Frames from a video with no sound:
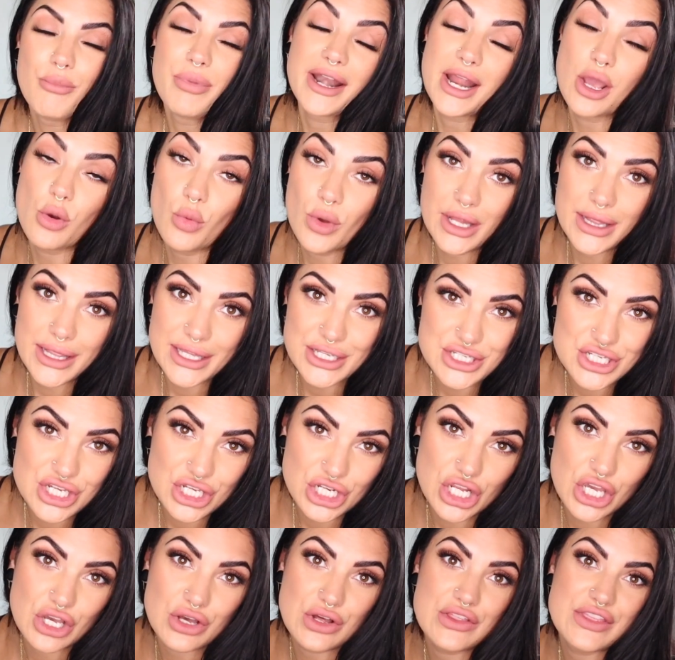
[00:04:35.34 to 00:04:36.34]
But I will let
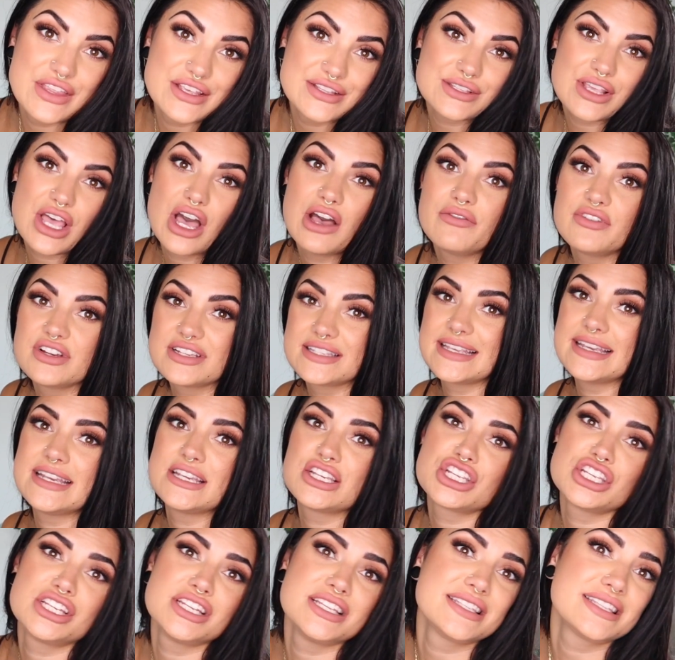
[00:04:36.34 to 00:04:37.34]
you know, this
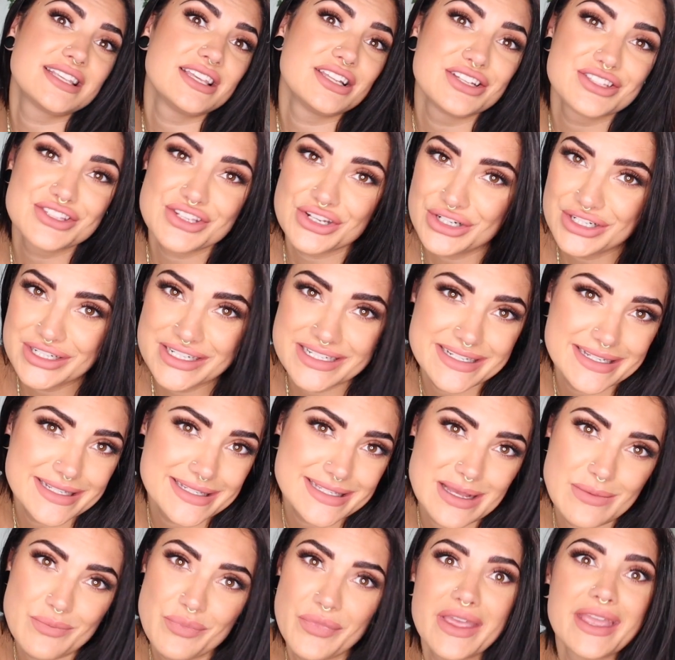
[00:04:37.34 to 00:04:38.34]
conversation is gonna turn into
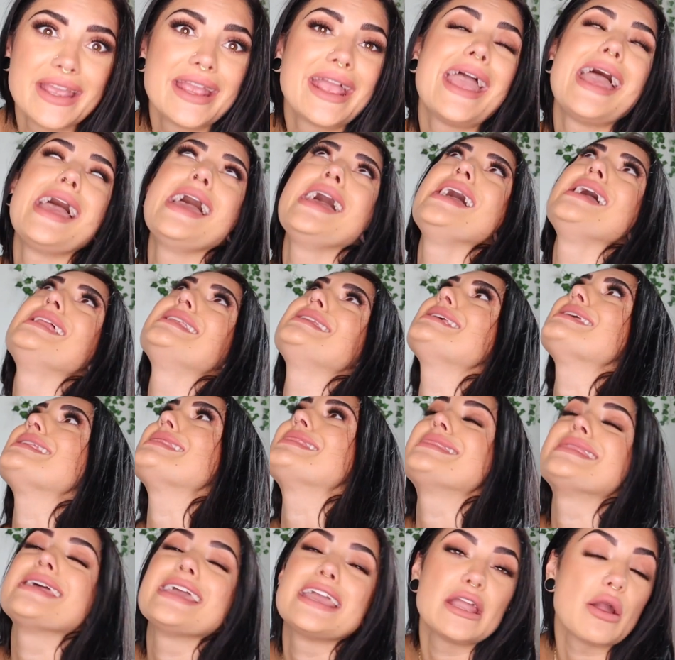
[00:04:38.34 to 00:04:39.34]
something
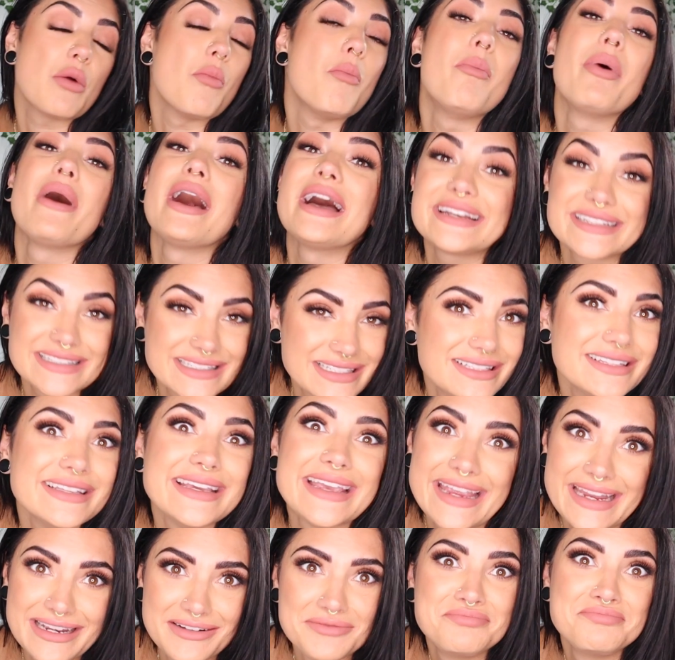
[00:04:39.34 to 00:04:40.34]
anything but
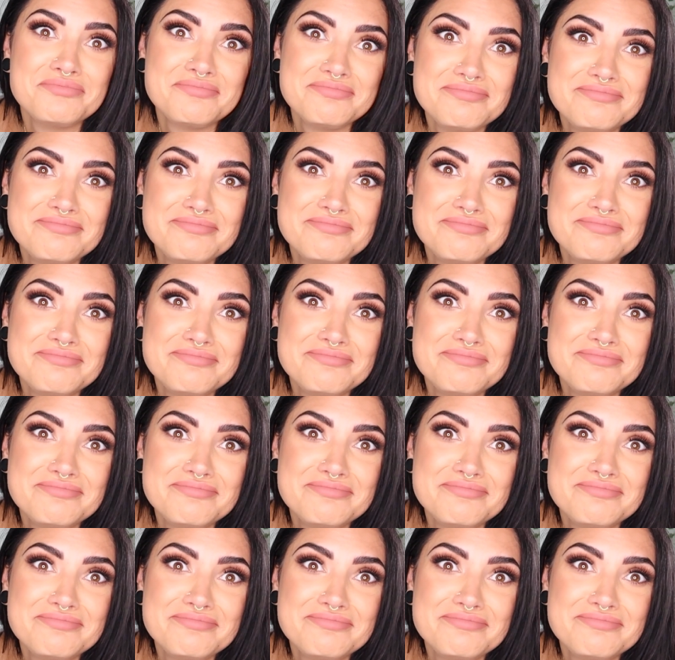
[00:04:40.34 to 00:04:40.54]
clean.